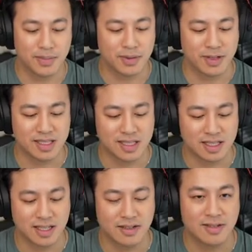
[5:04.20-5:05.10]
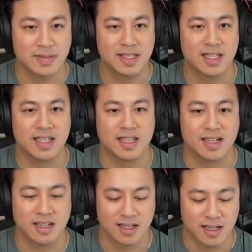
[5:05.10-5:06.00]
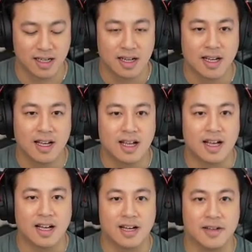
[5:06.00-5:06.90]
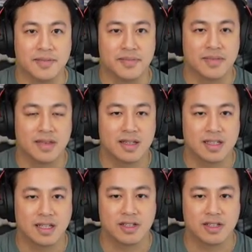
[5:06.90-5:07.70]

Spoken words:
point of Obsidian here. Gonna